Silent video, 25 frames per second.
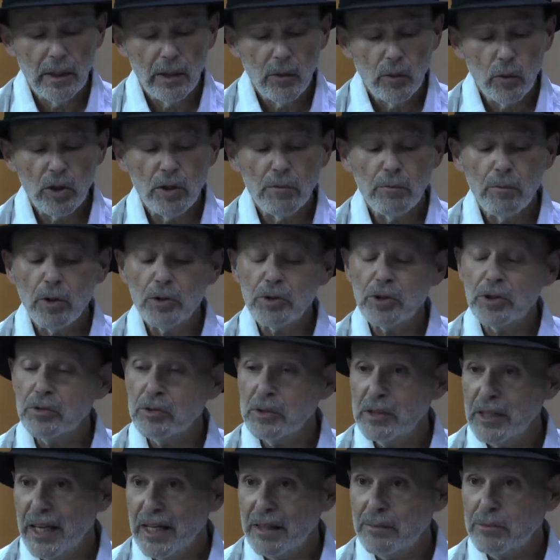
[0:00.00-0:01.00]
One of
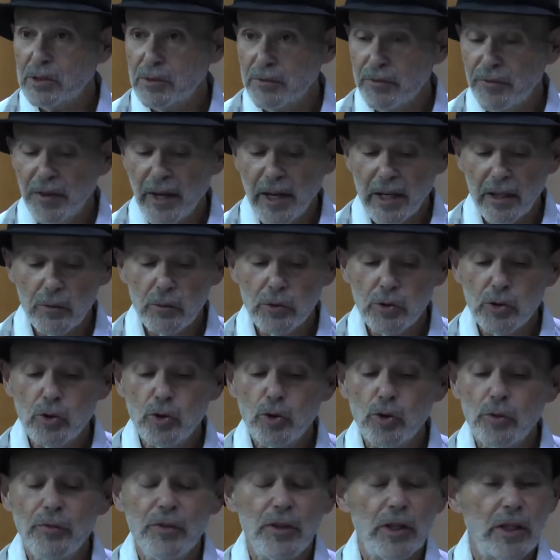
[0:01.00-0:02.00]
Moshe's names, in fact, was
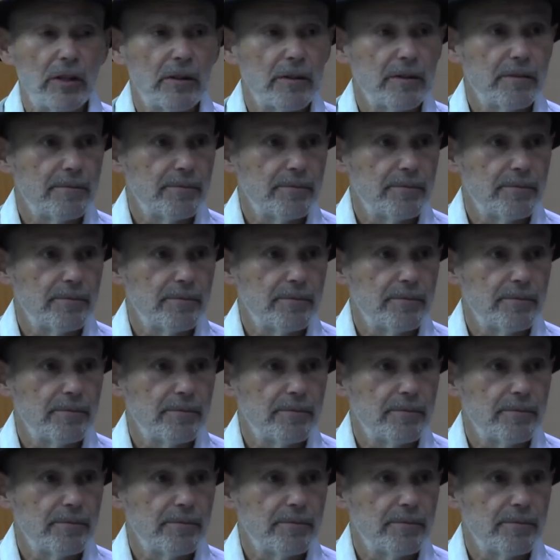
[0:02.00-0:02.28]
Tuvia.